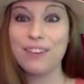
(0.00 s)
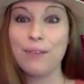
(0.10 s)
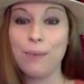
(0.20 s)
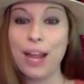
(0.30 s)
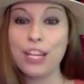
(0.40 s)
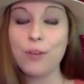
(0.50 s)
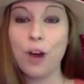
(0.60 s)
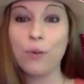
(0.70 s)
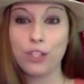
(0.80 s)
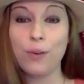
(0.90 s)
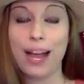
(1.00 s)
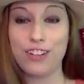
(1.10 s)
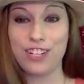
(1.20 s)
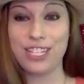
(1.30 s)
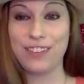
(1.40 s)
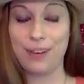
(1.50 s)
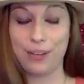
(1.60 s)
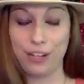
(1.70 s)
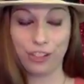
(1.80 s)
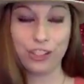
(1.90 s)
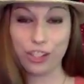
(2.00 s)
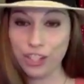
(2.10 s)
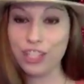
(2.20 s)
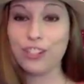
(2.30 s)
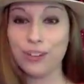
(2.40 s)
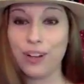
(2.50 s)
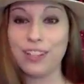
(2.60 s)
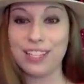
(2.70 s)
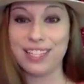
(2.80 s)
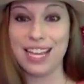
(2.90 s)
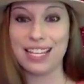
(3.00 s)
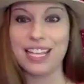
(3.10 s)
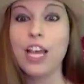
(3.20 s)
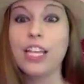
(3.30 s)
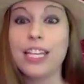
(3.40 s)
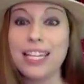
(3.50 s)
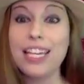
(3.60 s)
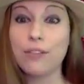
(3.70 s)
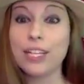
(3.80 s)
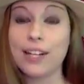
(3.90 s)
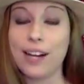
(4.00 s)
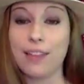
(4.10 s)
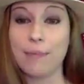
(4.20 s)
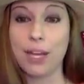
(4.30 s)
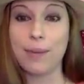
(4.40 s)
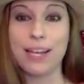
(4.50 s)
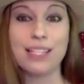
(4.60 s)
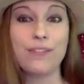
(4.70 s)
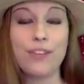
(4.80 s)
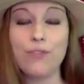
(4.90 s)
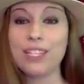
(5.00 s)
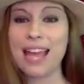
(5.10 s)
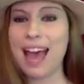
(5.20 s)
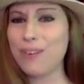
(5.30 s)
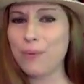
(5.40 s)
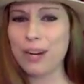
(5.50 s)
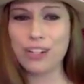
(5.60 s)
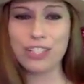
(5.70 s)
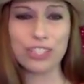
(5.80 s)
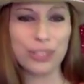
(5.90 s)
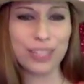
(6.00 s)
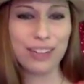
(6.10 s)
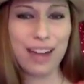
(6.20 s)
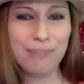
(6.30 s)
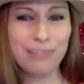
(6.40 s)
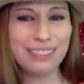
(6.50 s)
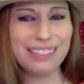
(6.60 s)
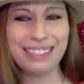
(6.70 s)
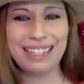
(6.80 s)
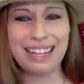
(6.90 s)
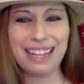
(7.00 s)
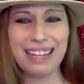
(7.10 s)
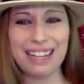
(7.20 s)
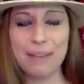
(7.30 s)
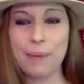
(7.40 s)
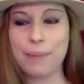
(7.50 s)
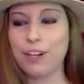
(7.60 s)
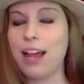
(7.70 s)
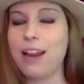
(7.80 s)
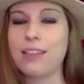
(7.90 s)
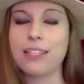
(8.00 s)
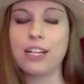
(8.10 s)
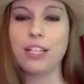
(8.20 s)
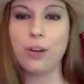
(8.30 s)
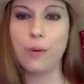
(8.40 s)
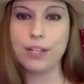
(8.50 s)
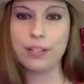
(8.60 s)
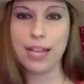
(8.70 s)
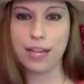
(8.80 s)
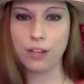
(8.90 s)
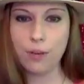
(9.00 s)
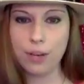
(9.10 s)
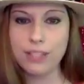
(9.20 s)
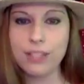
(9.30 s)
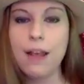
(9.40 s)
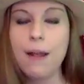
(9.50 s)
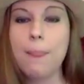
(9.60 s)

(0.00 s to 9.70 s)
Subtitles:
When you go to IGTV and you're searching through all of these things, you need a really great thumbnail because if you just have a weird screen grab, people are not necessarily going to take notice.